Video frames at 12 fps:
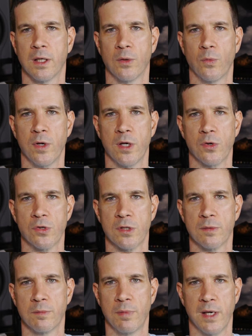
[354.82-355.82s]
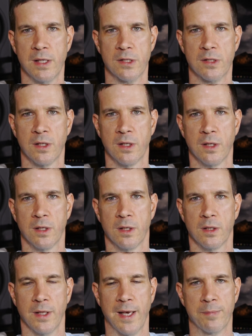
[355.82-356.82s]
Windows-based
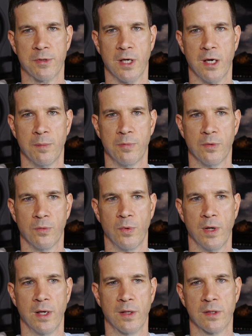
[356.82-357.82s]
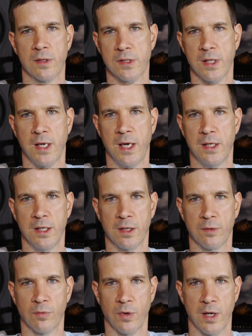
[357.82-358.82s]
laptop with, say, 8 gig
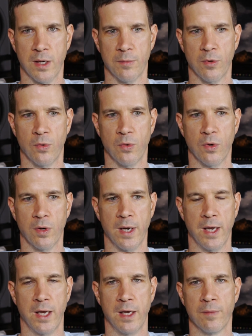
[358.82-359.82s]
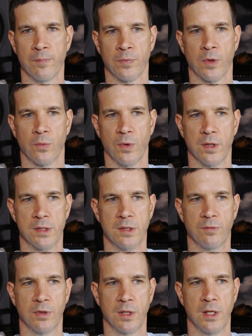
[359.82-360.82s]
of RAM, or a
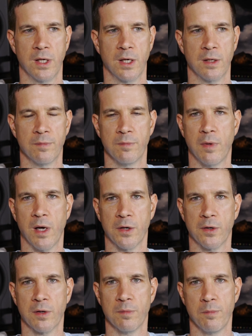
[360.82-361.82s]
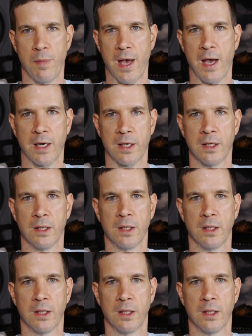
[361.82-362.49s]
relatively modern Mac